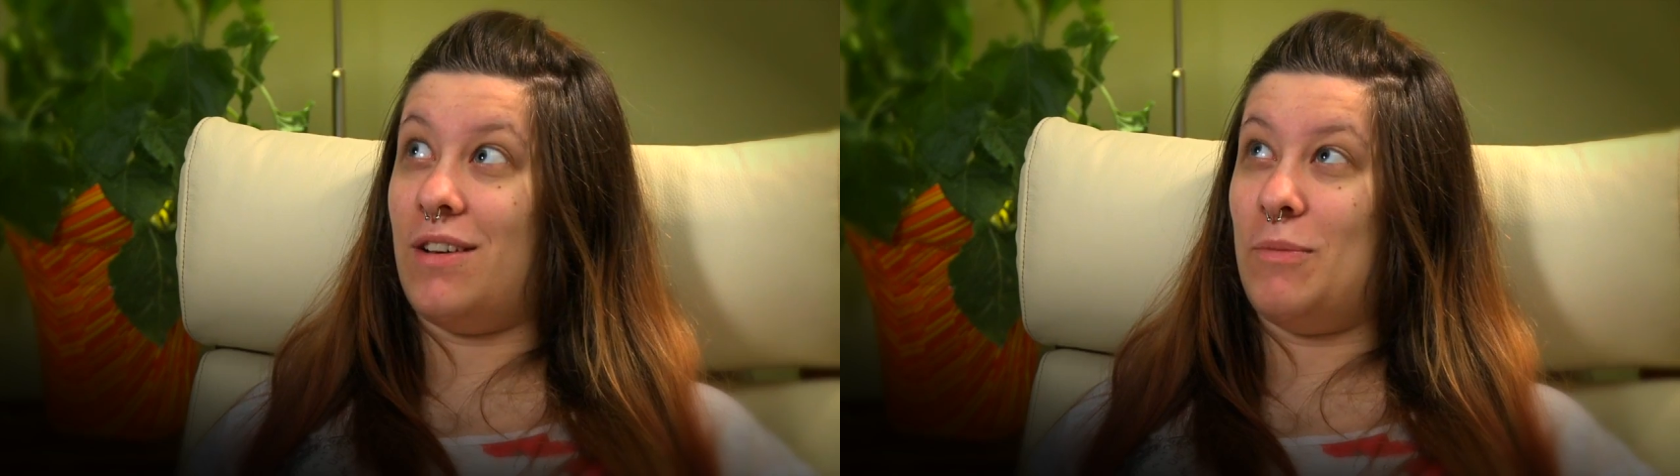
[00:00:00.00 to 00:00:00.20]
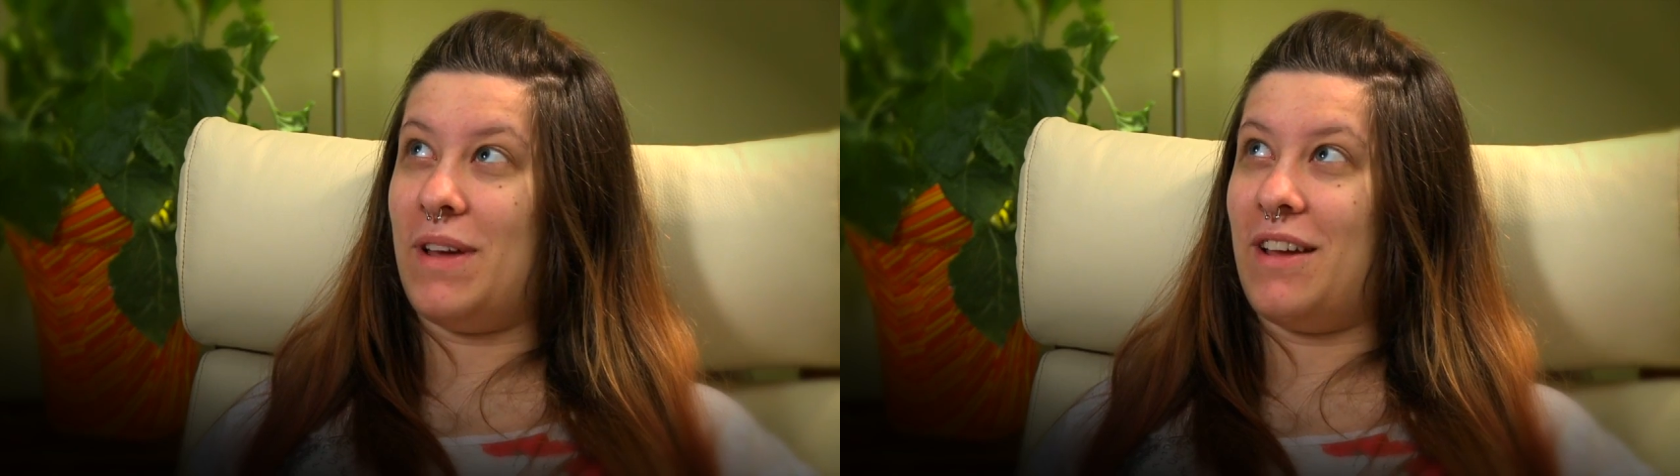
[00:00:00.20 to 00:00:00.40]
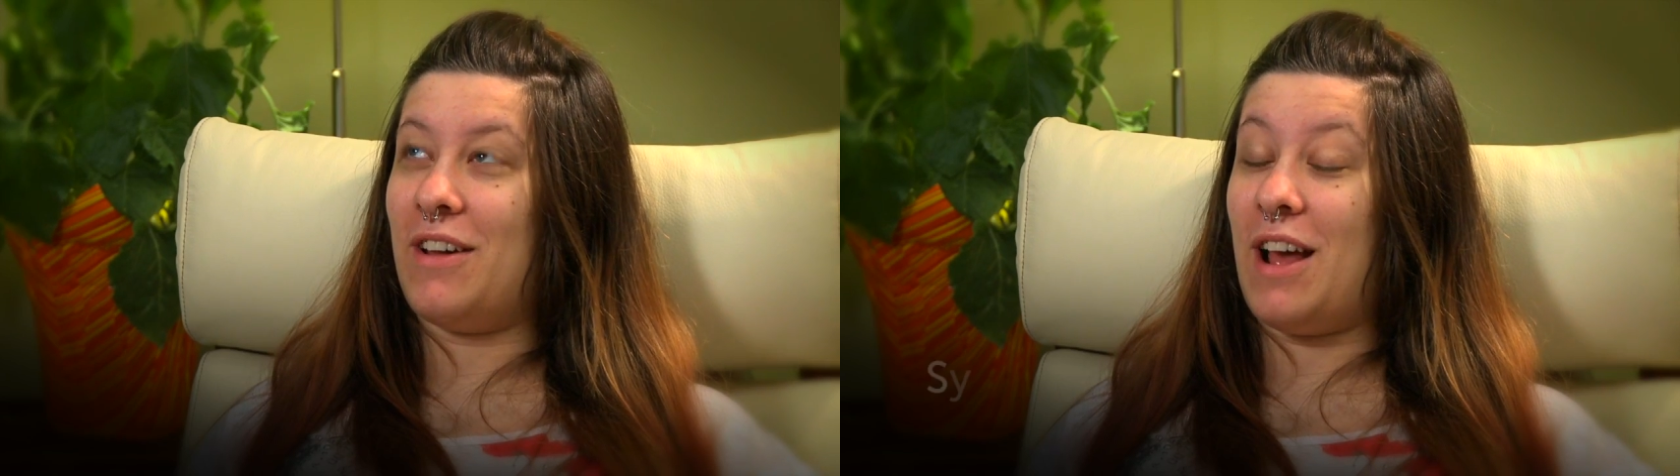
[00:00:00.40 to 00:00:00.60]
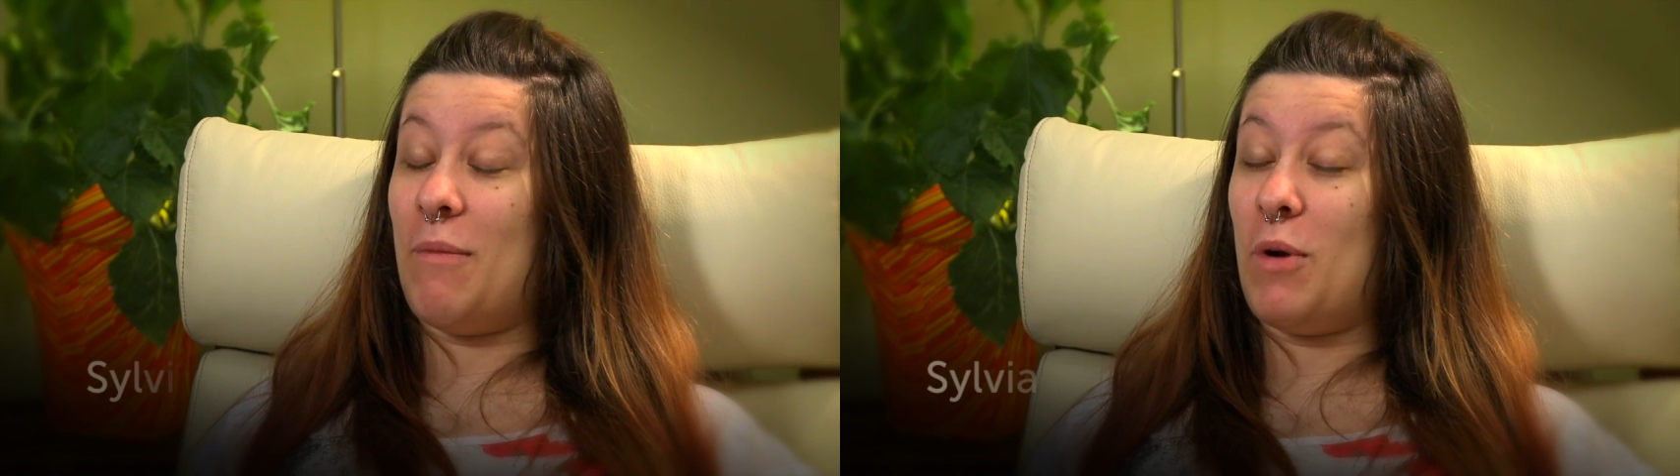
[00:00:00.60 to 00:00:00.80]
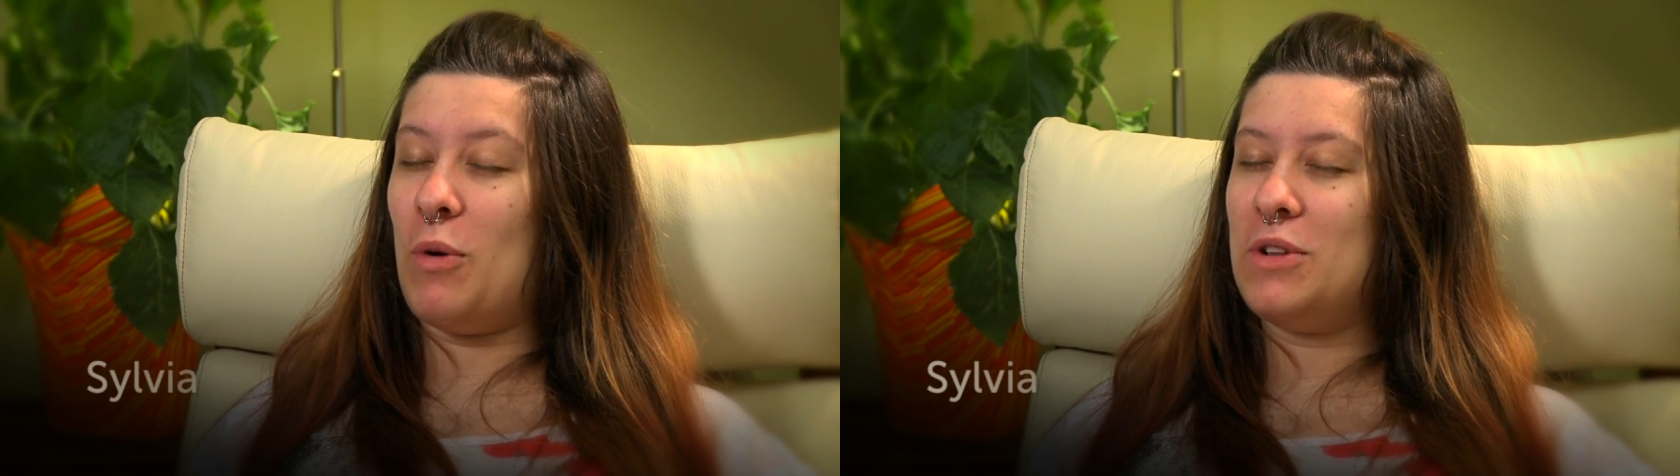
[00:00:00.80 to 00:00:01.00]
Oh my God,
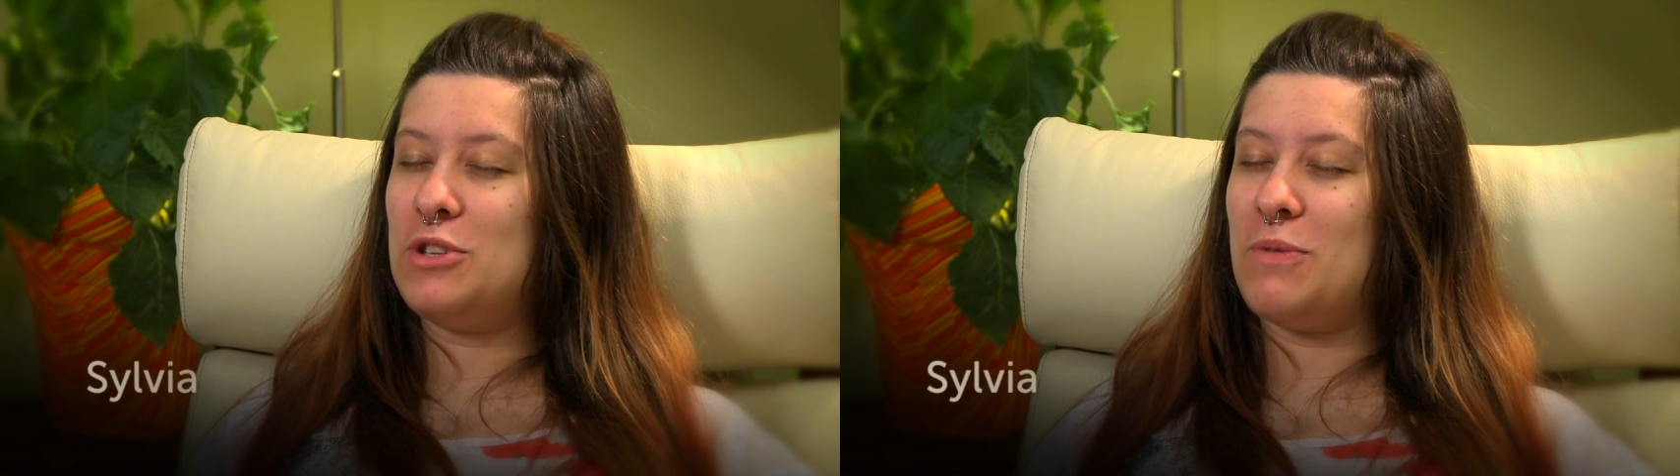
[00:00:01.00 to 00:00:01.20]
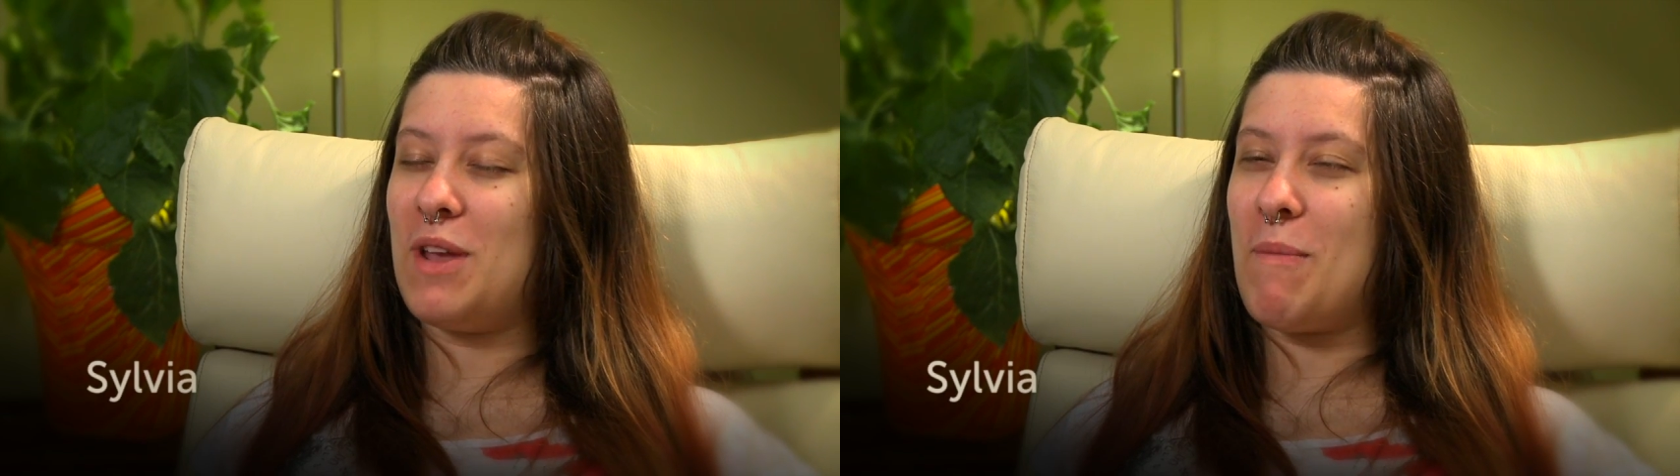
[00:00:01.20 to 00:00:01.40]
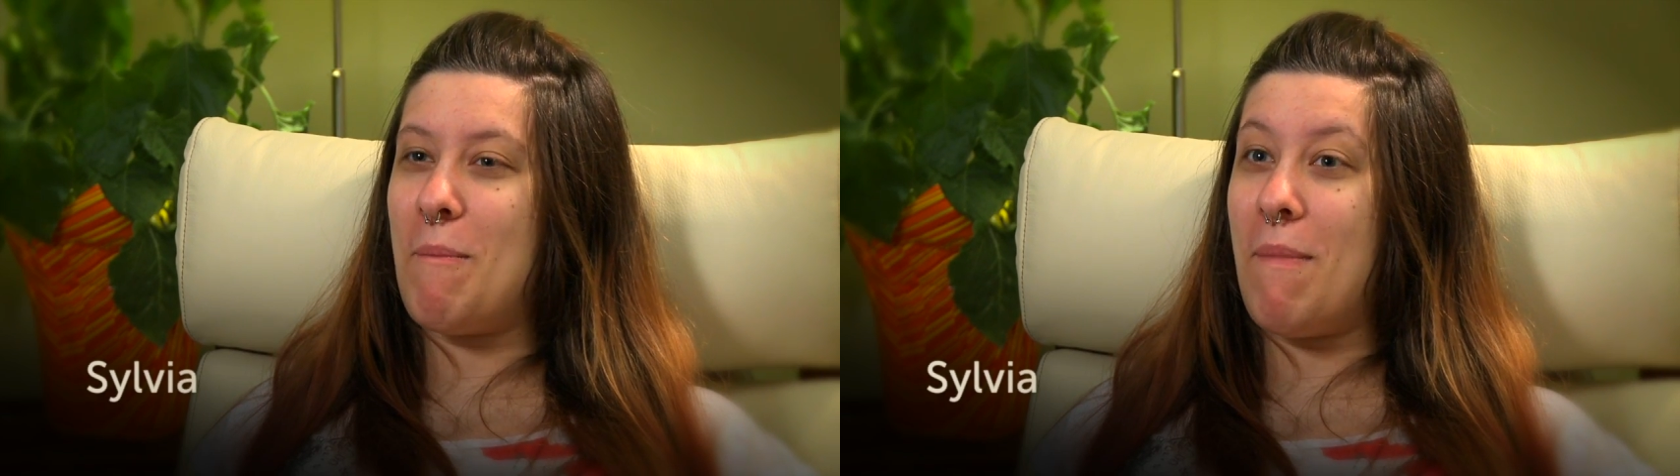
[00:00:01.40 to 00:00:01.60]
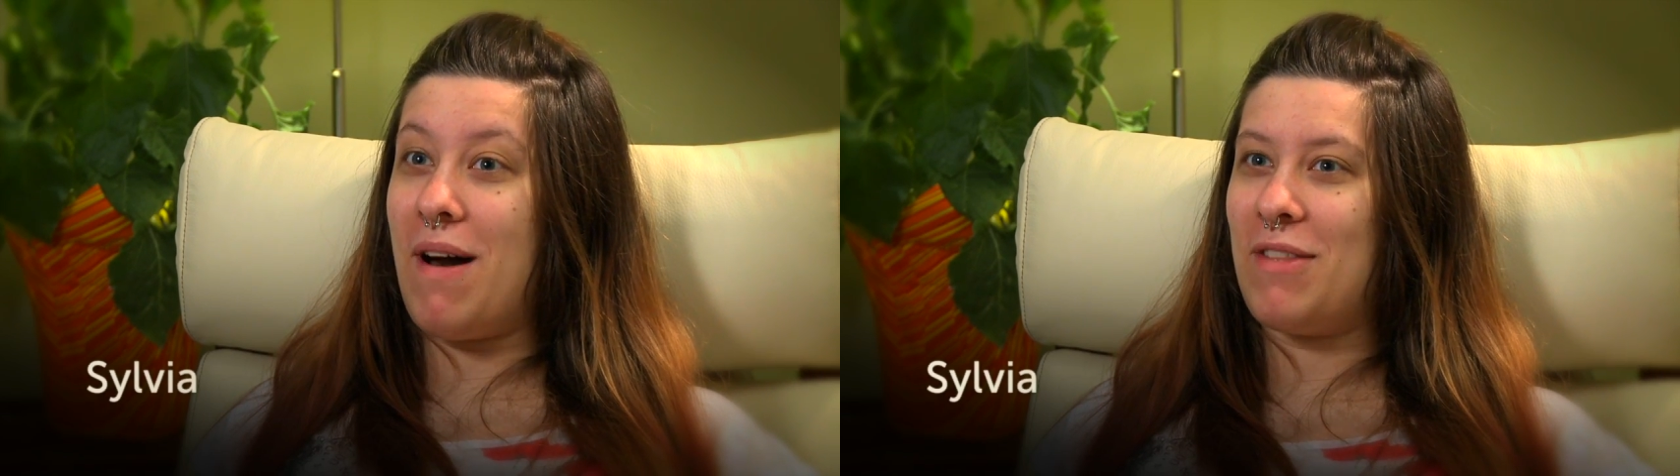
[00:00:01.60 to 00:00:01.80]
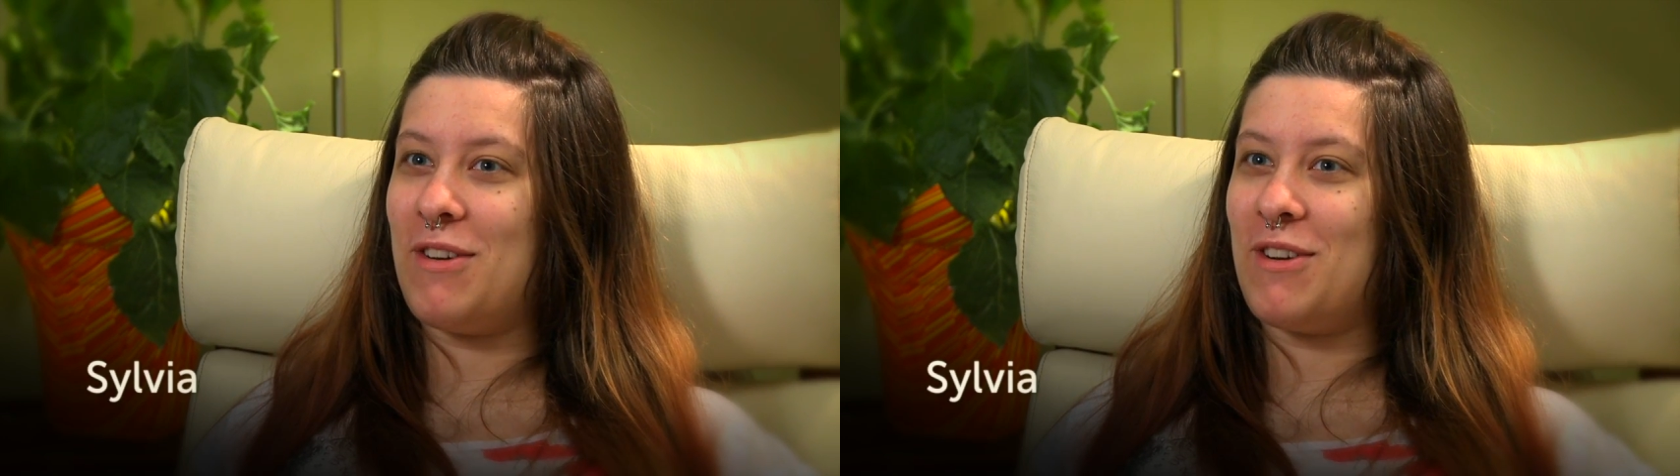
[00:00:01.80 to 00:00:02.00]
I'm going to be a
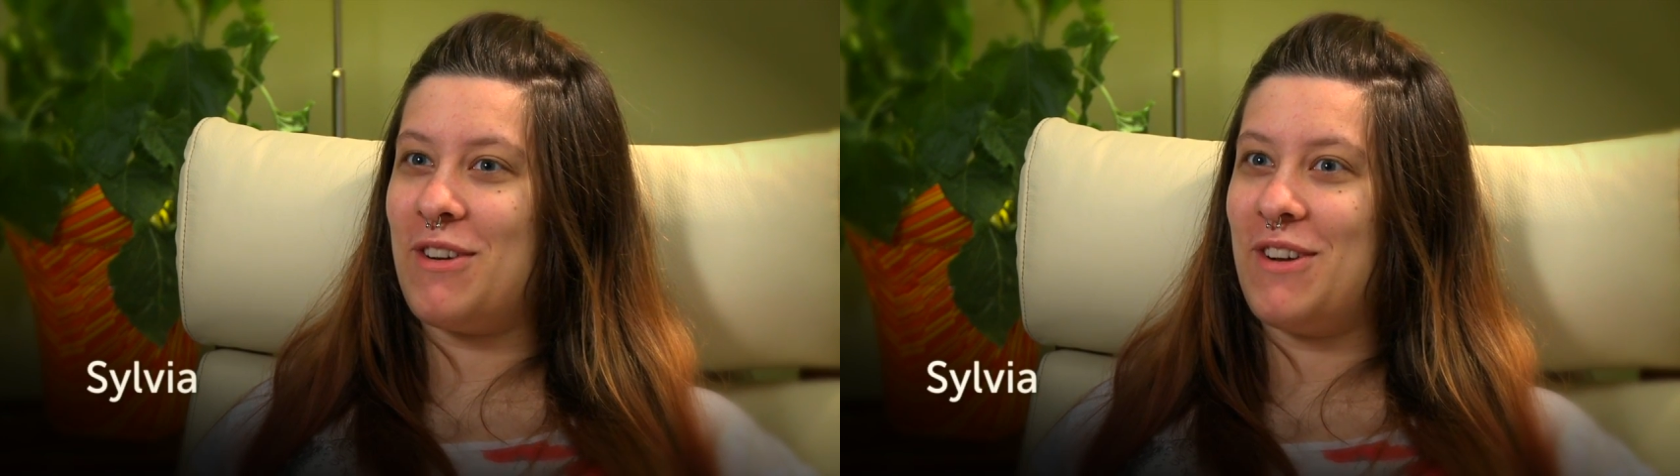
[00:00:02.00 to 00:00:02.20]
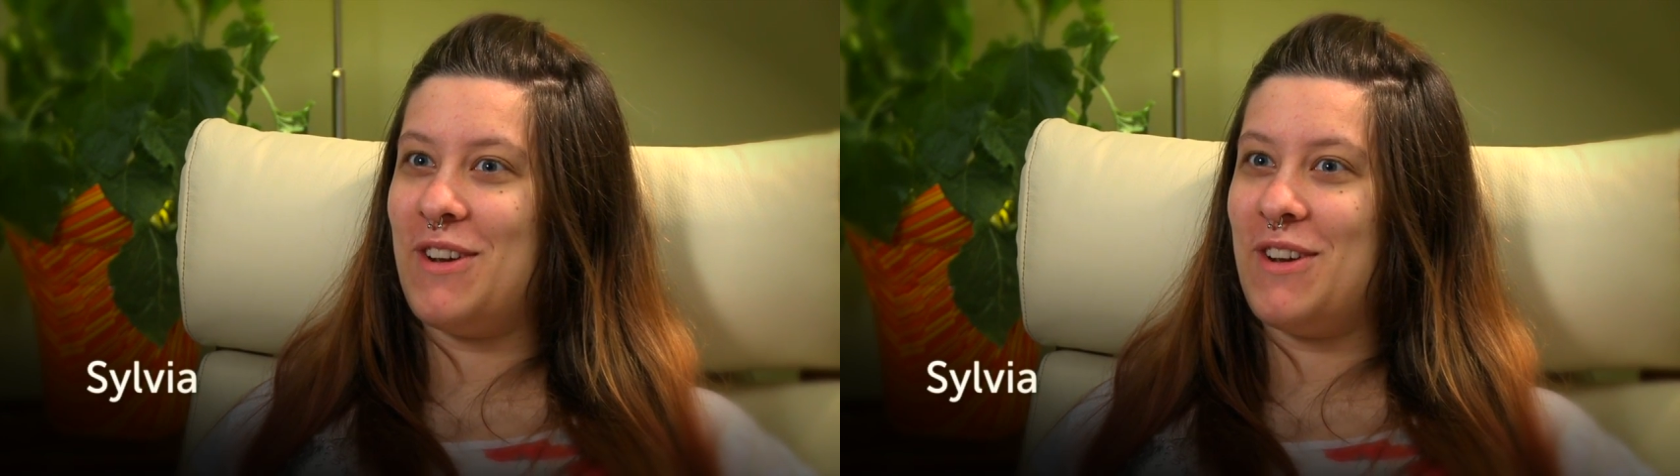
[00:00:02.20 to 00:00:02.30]
mother?